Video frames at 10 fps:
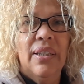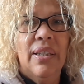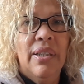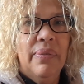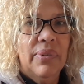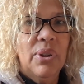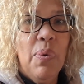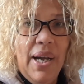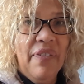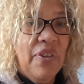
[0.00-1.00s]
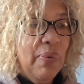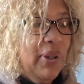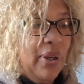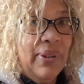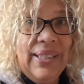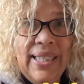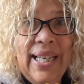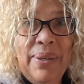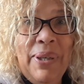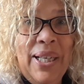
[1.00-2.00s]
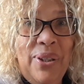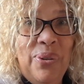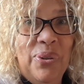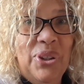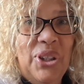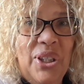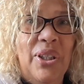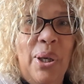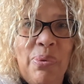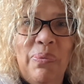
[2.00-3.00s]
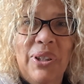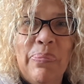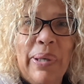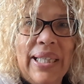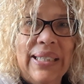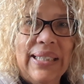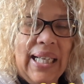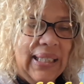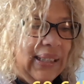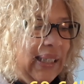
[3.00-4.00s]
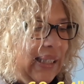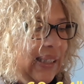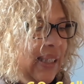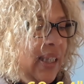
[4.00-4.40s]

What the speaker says: There's quite a few of those in here when I looked that go up to bigger sizes.